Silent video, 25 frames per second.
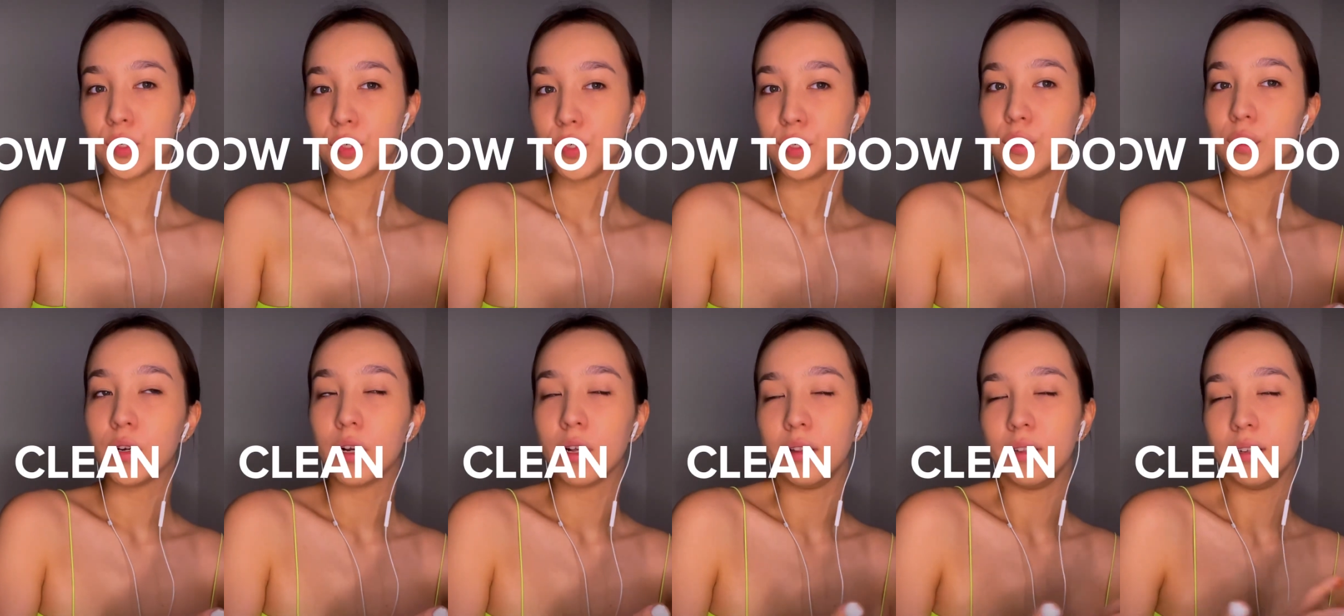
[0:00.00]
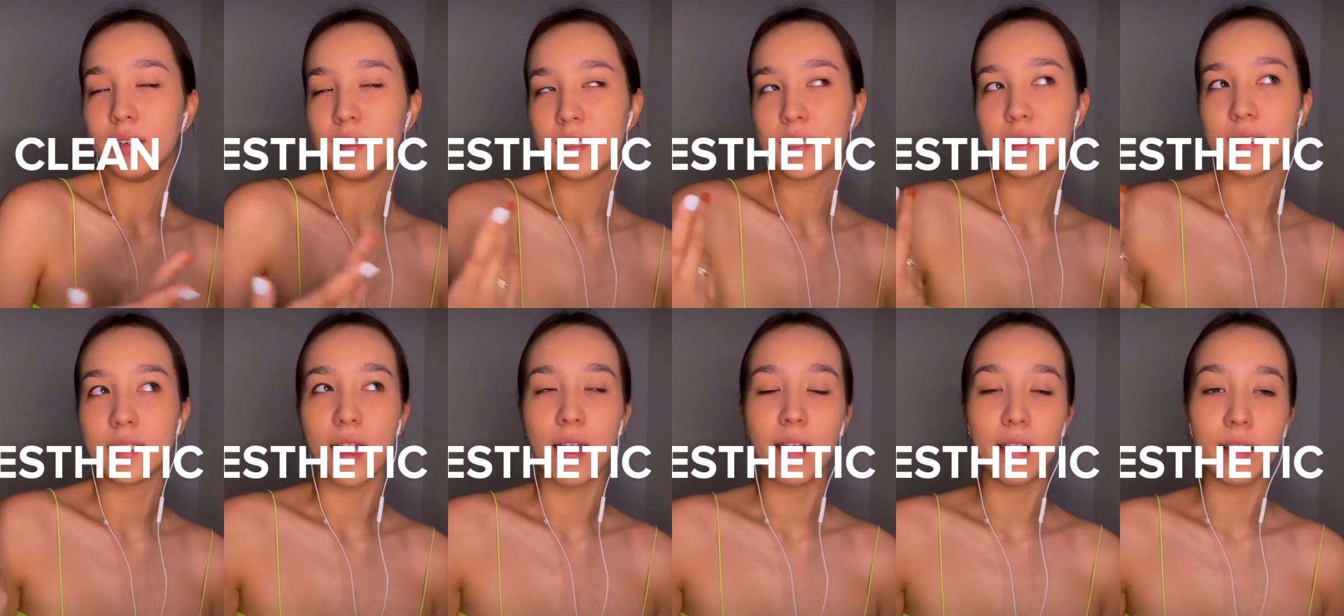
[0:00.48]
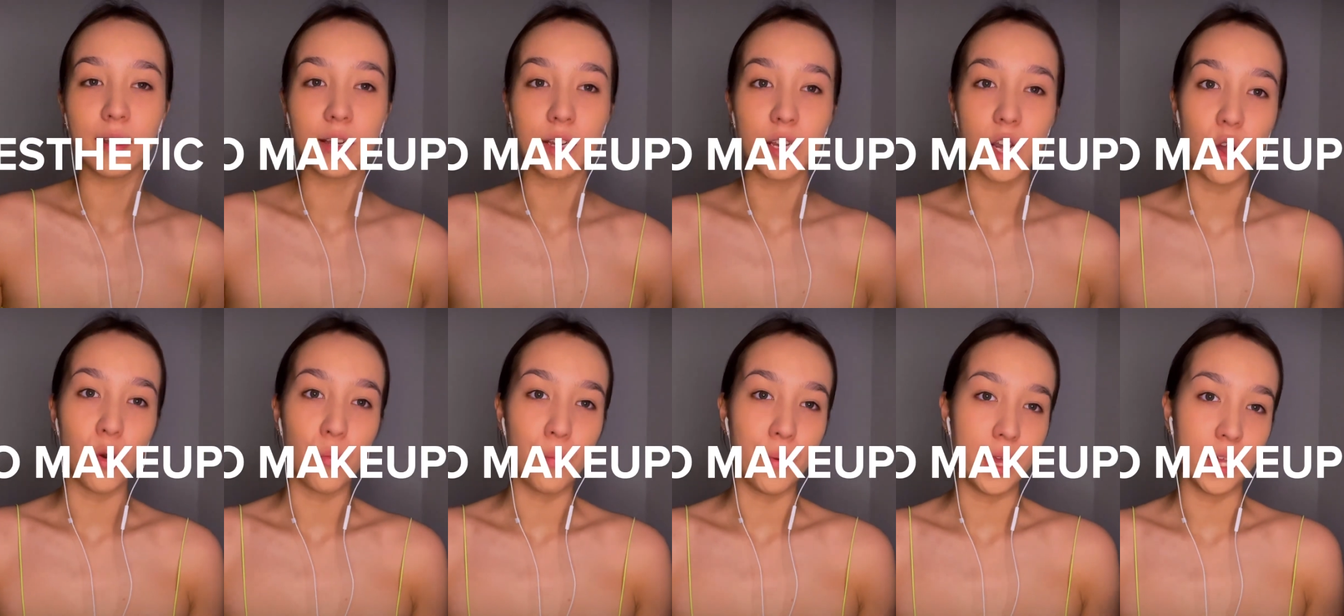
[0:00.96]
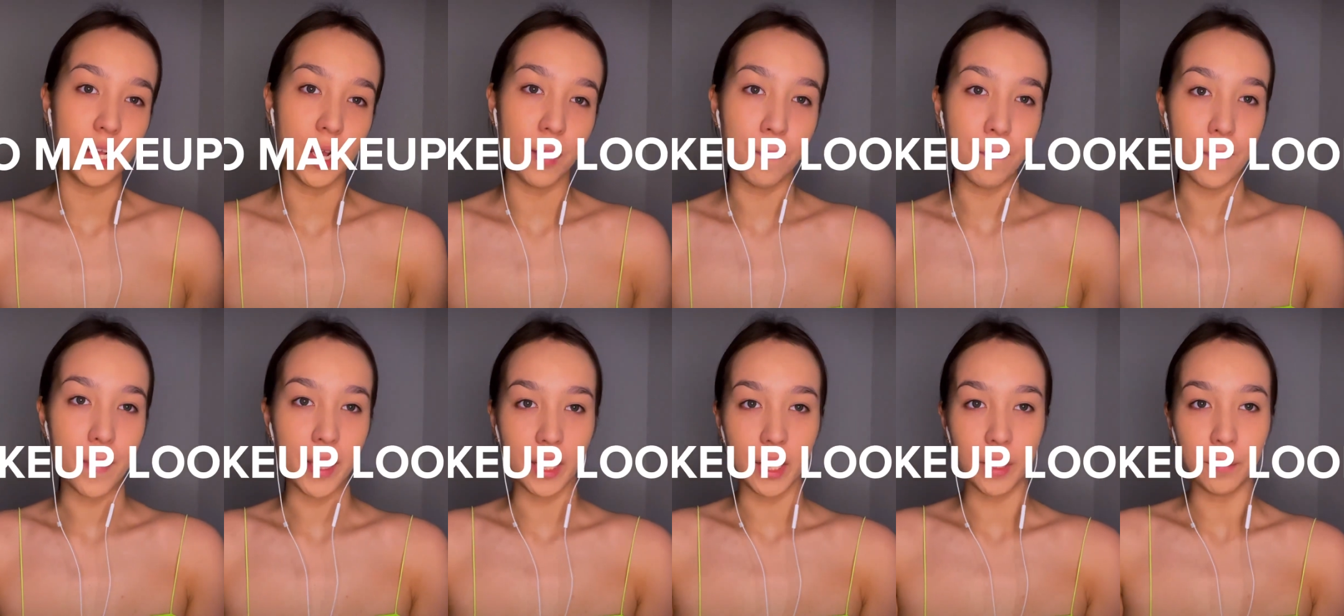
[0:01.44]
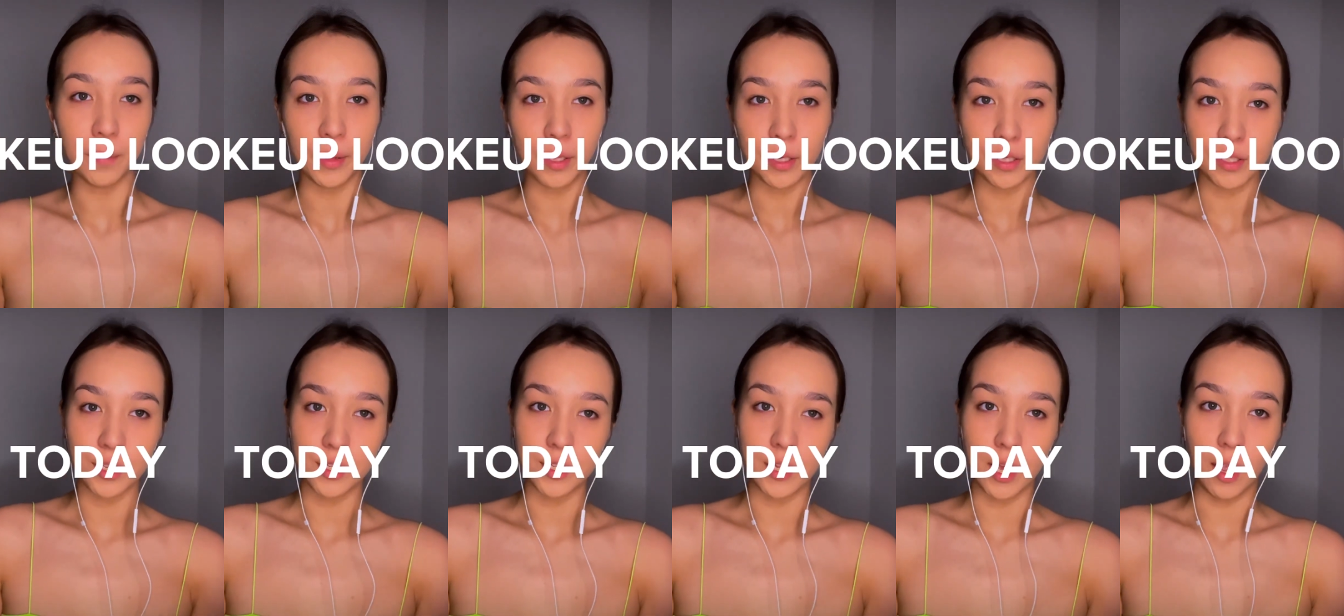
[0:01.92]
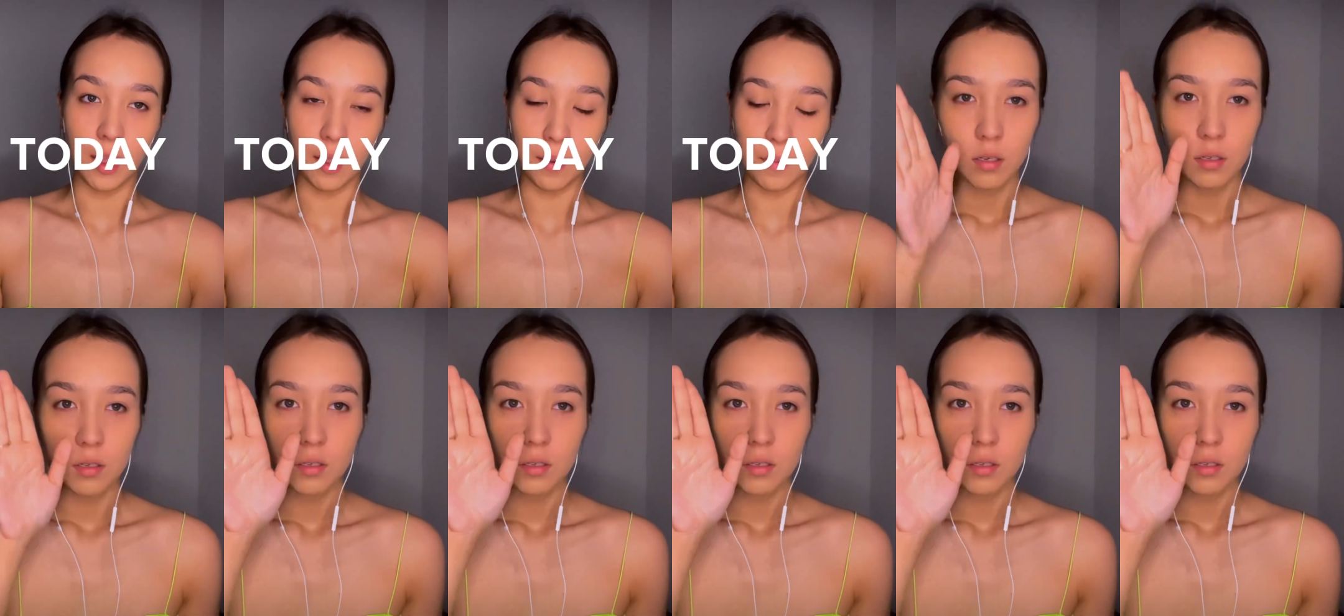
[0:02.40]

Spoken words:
do clean aesthetic, no makeup makeup look today.